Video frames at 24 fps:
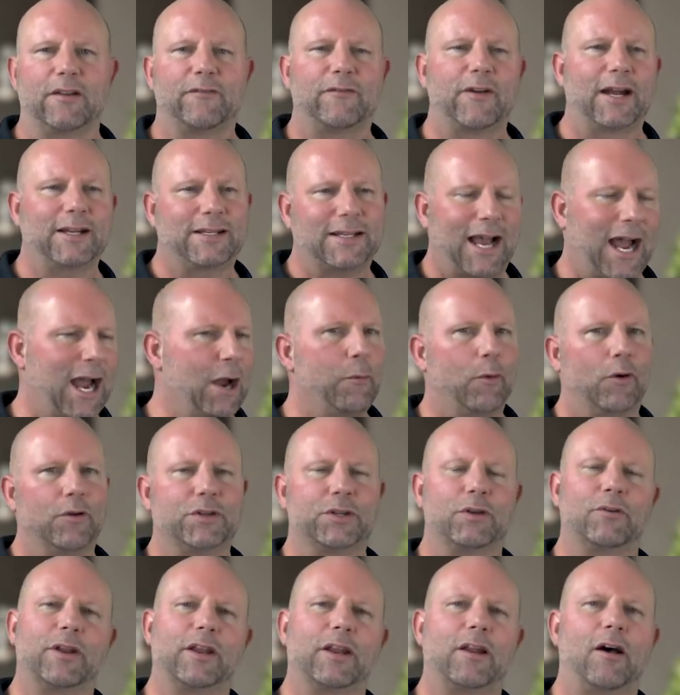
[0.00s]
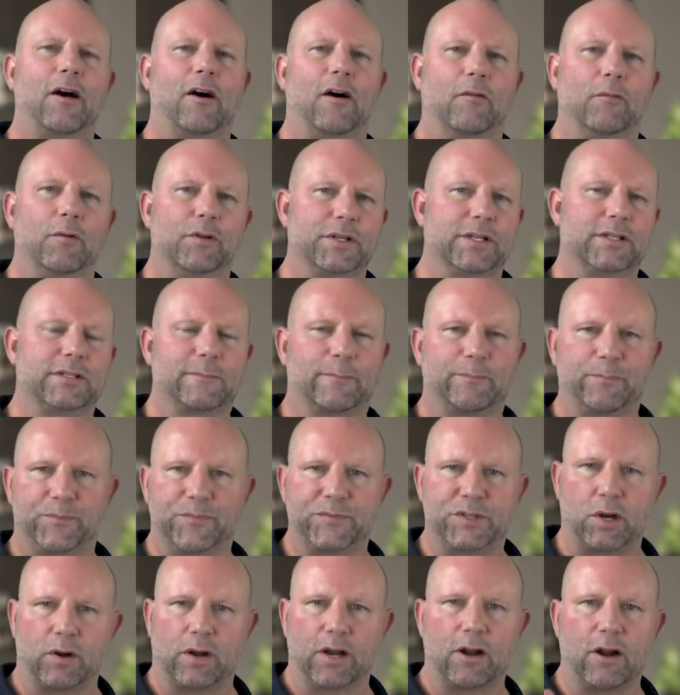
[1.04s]
In fact, I won't do it at all. We'll just
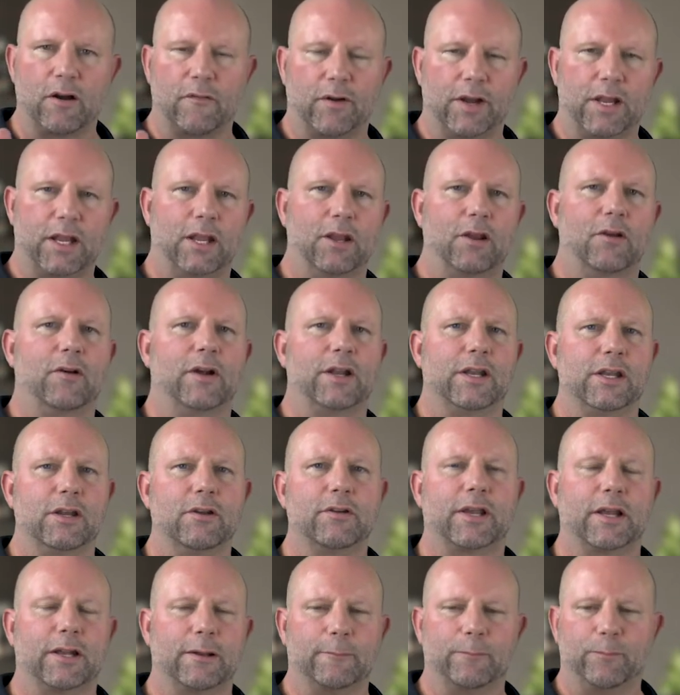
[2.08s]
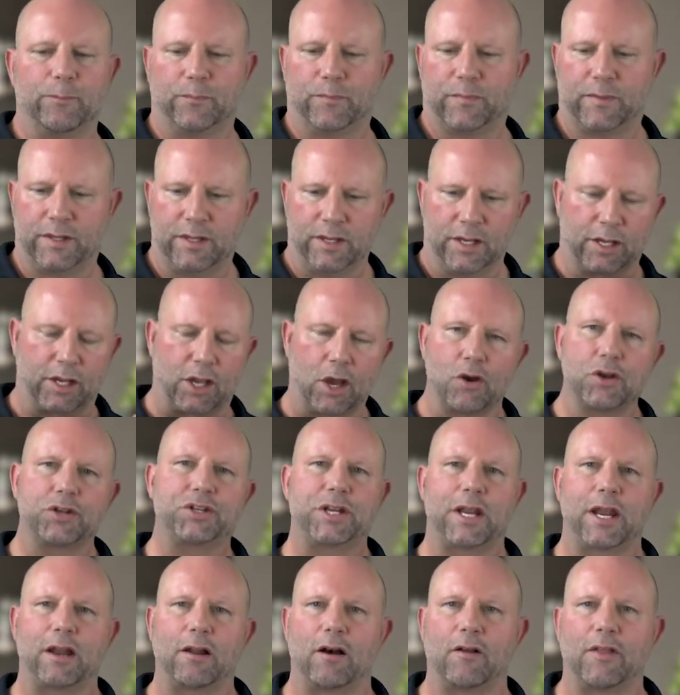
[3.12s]
turn it over to you and you can
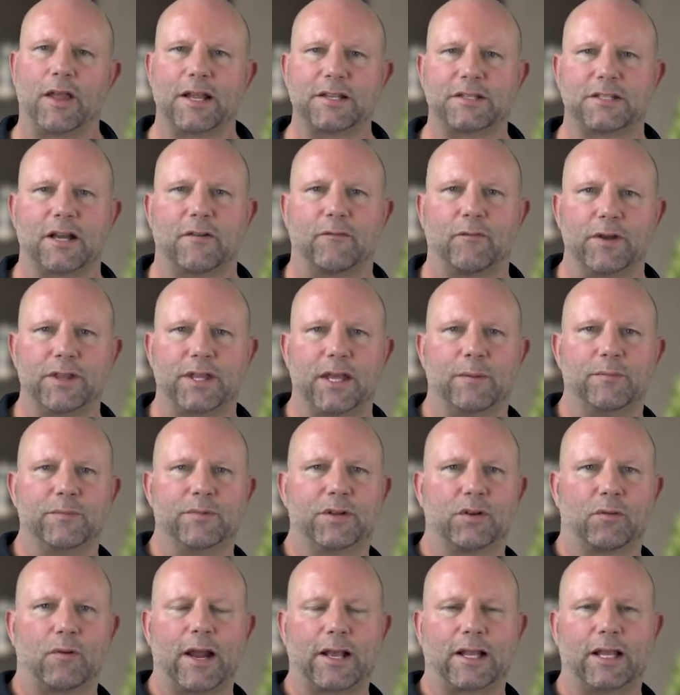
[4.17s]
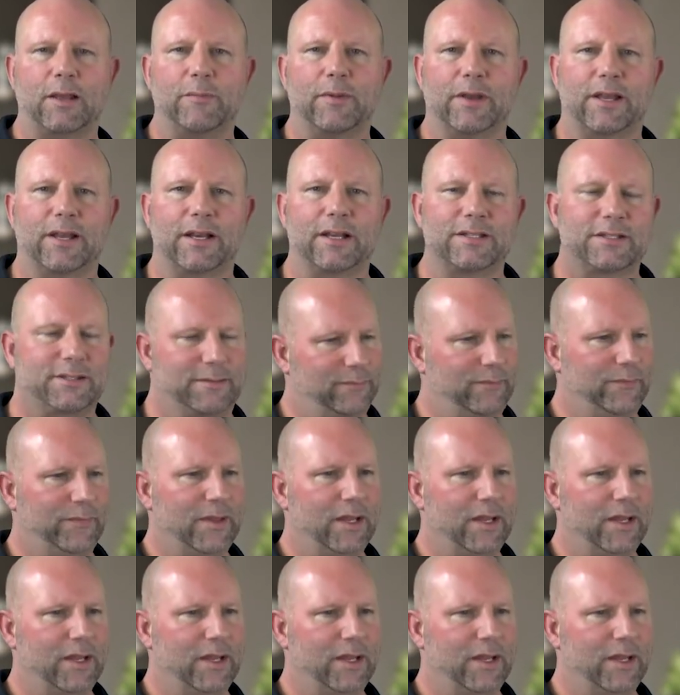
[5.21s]
negotiate all that stuff with them directly, because